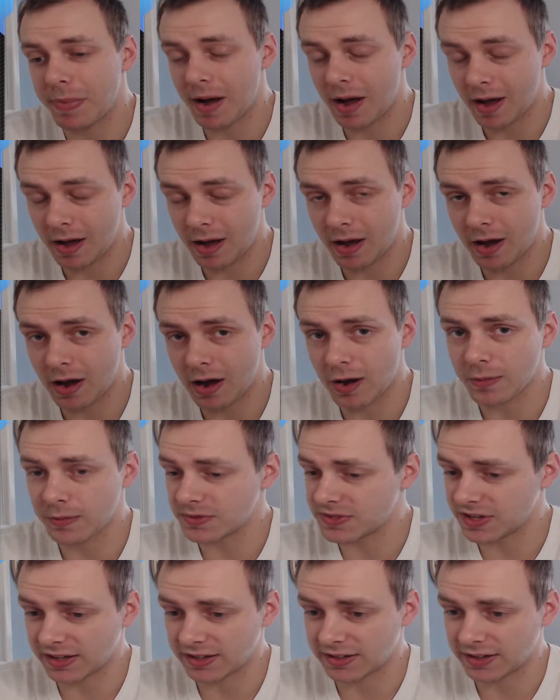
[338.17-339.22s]
But I
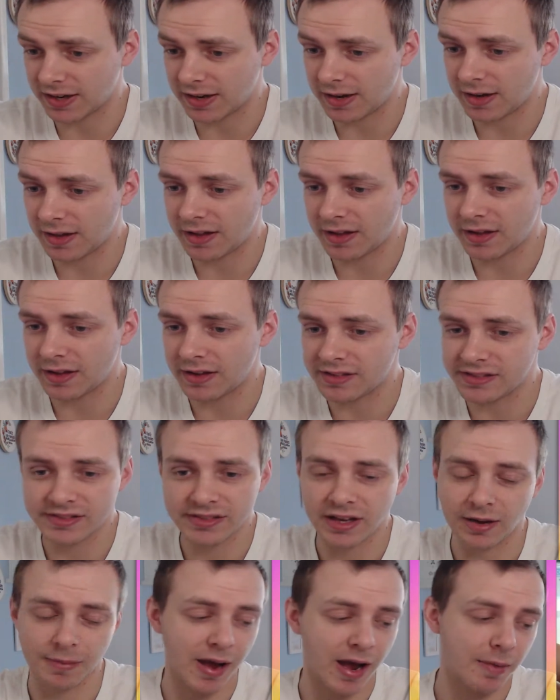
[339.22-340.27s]
will take it.
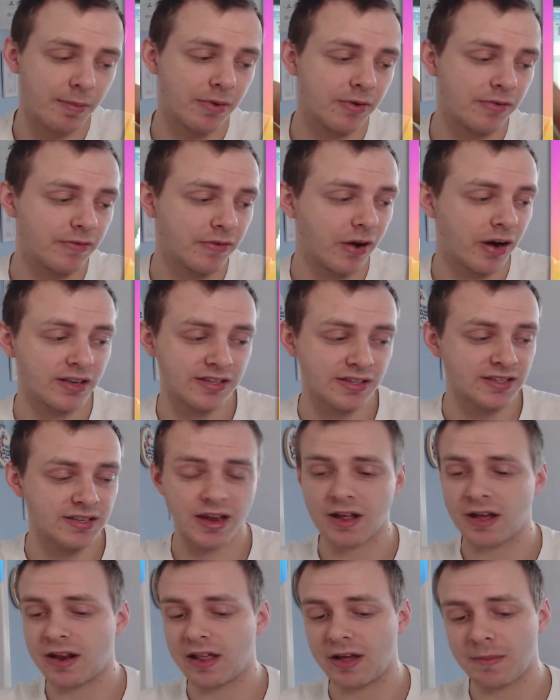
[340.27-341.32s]
I'm happy with, as I
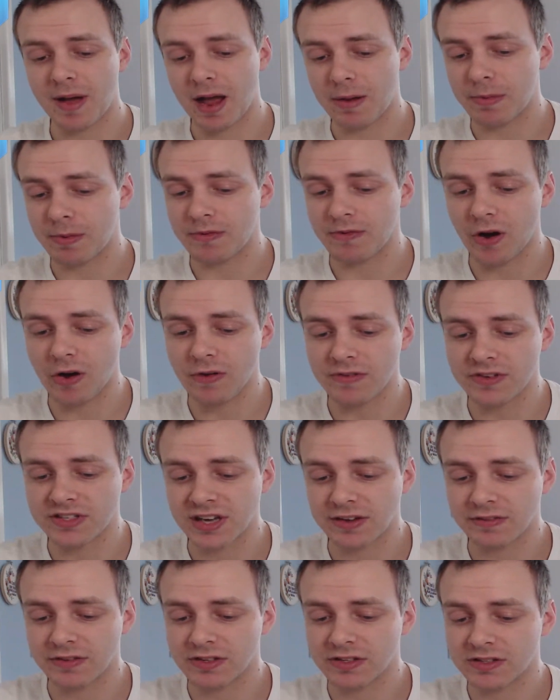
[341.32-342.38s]
said earlier, I'm happy with over
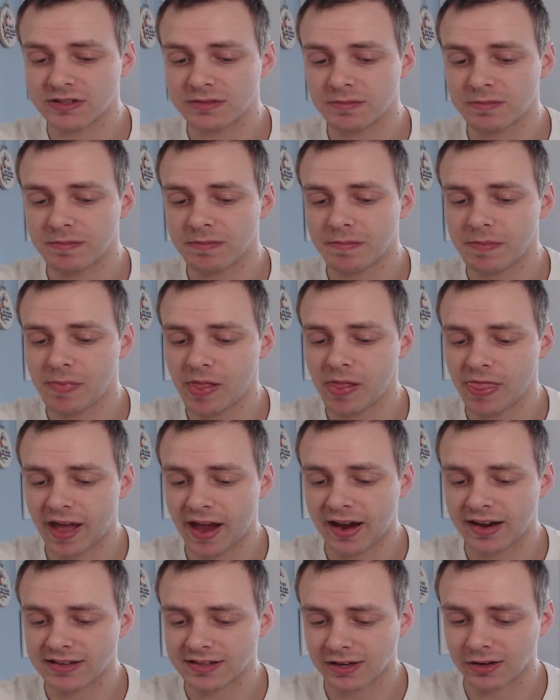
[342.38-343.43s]
7s, but
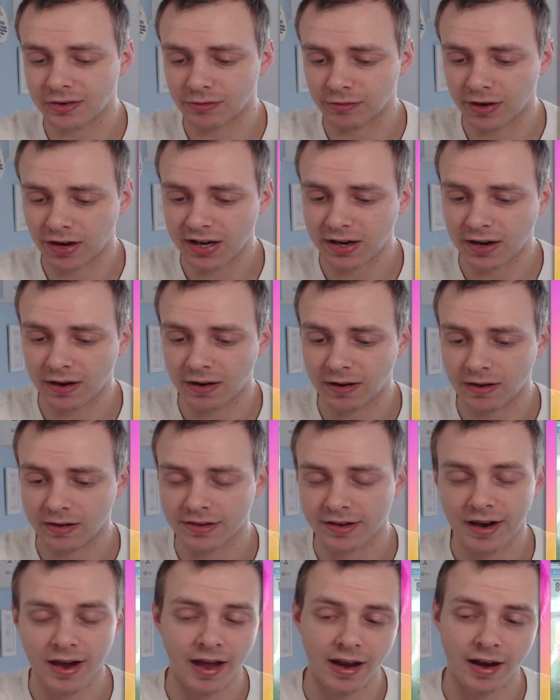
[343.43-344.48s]
that is a great
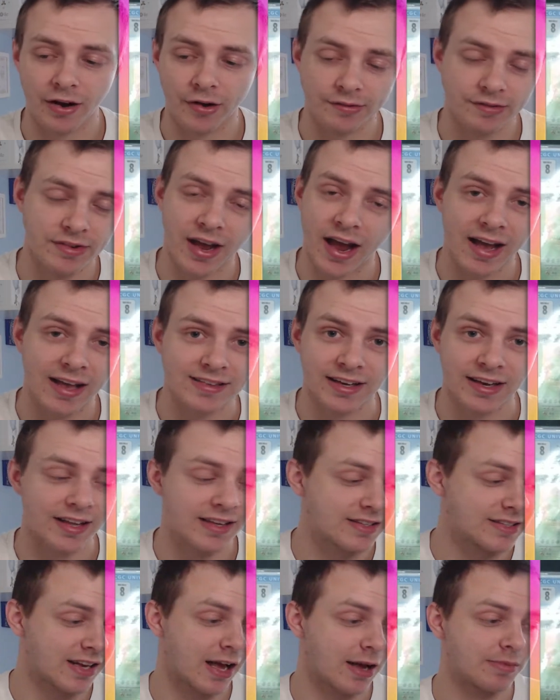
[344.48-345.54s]
card and I had to get
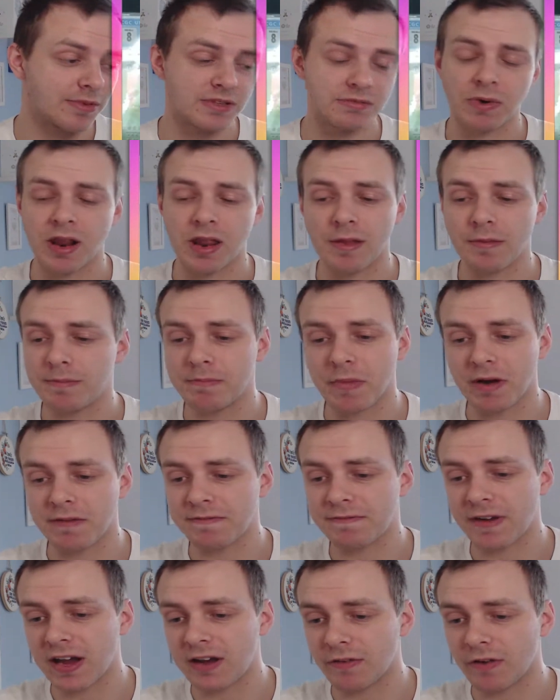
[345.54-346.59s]
it slabbed. It's one of my
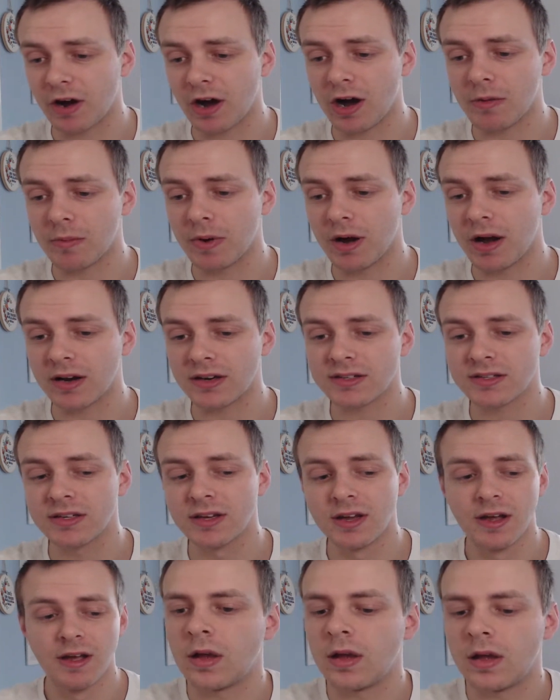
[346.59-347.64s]
favourite artworks,
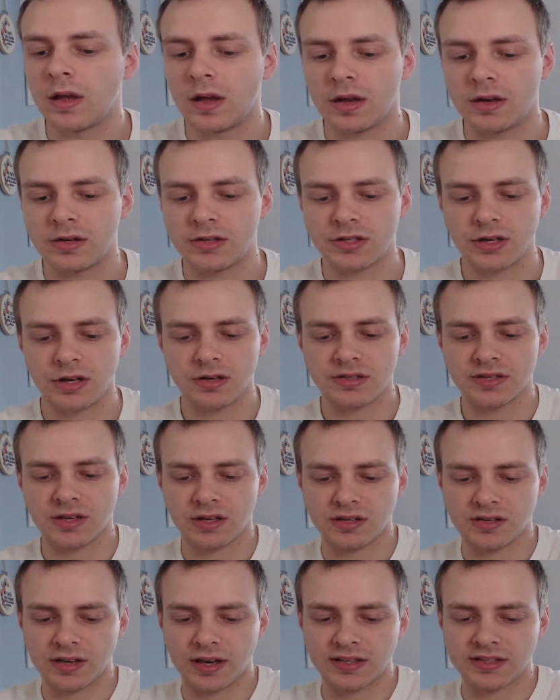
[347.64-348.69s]
and
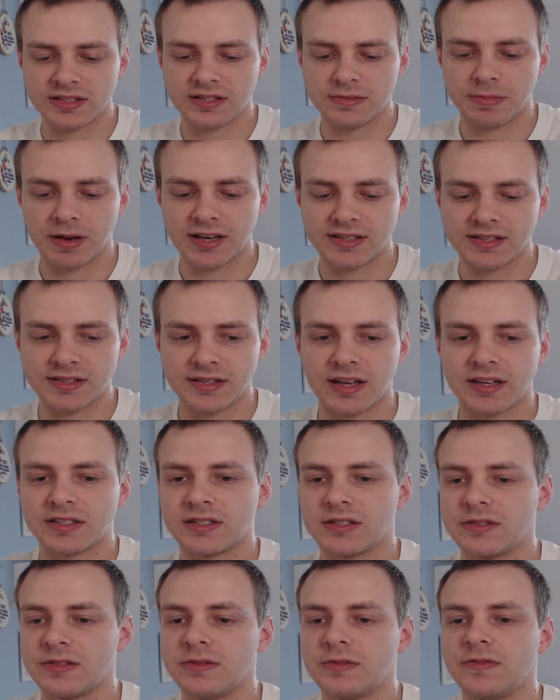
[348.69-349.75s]
Charizard takes his place
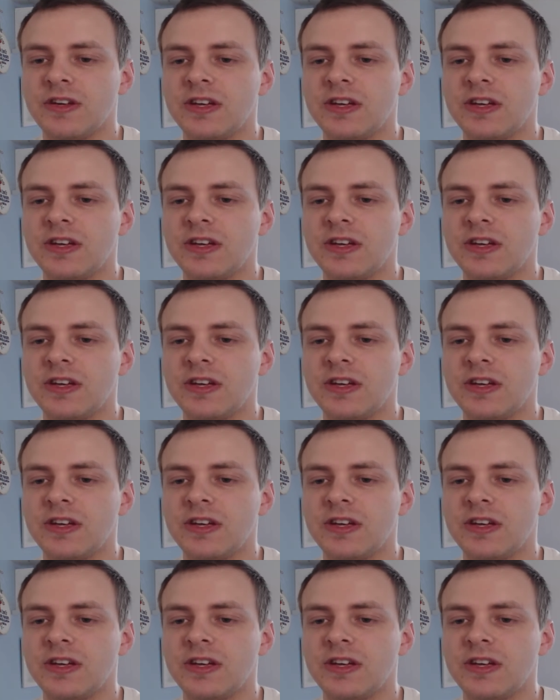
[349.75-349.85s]
next to